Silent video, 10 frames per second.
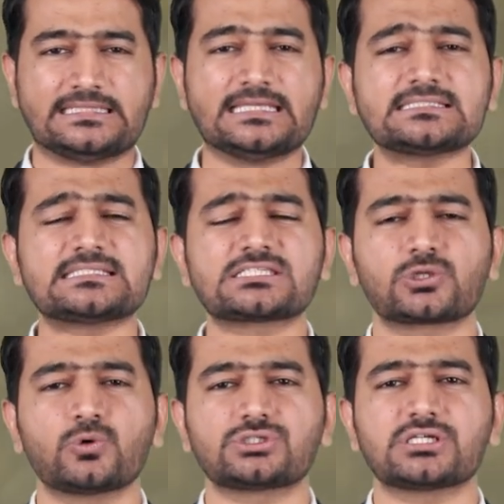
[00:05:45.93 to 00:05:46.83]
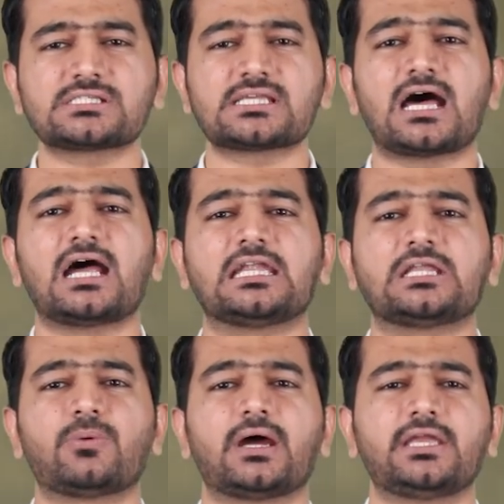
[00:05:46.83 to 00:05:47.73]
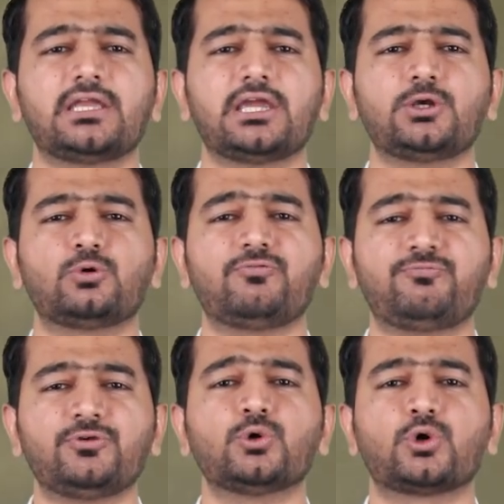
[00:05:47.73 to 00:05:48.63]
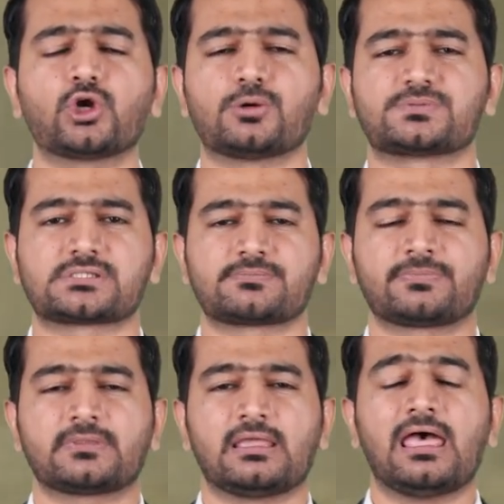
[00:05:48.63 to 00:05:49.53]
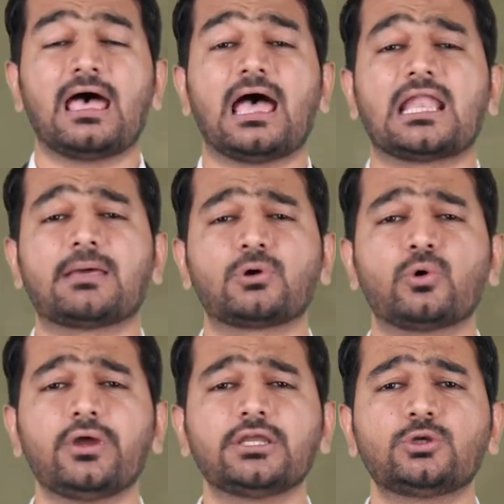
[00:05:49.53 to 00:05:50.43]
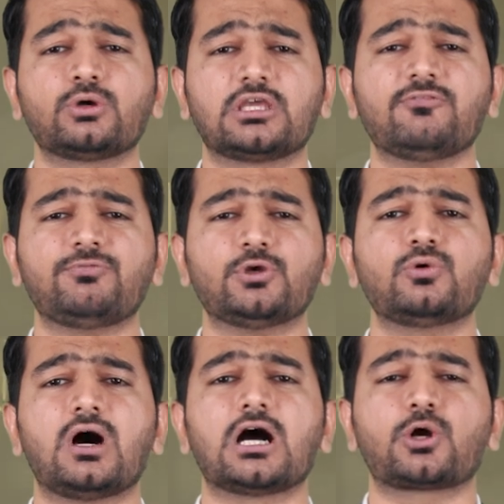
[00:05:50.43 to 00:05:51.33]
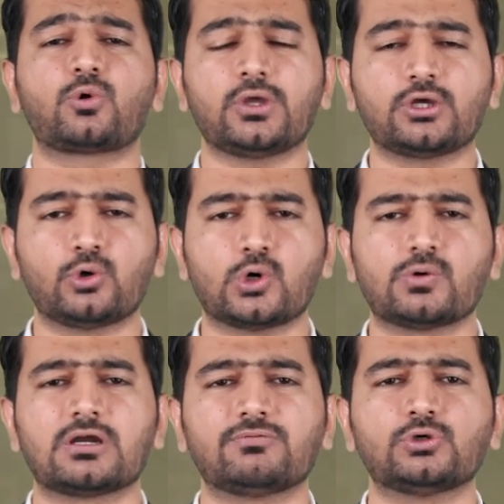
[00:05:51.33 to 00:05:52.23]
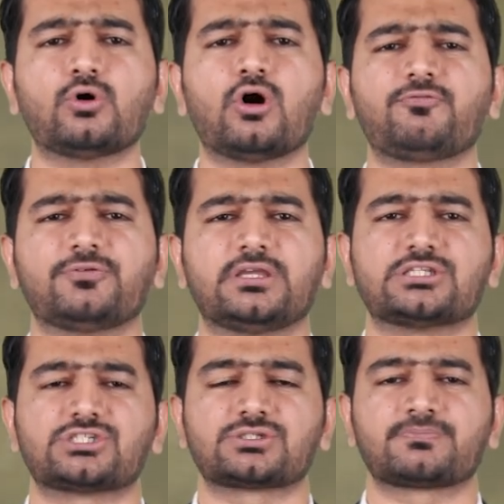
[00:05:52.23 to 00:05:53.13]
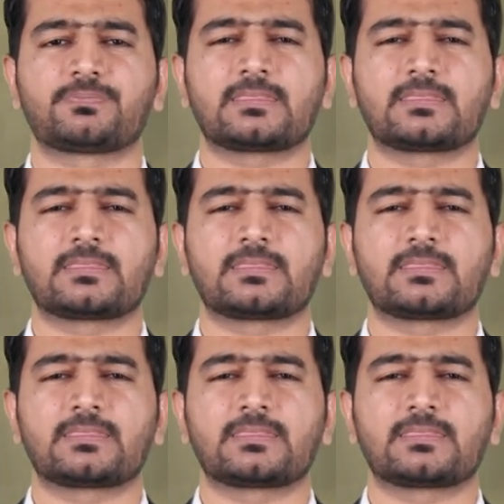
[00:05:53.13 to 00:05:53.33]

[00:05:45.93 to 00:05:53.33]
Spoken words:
These disclosures are divided into few groups, and I'm going to give you a quick overview of each.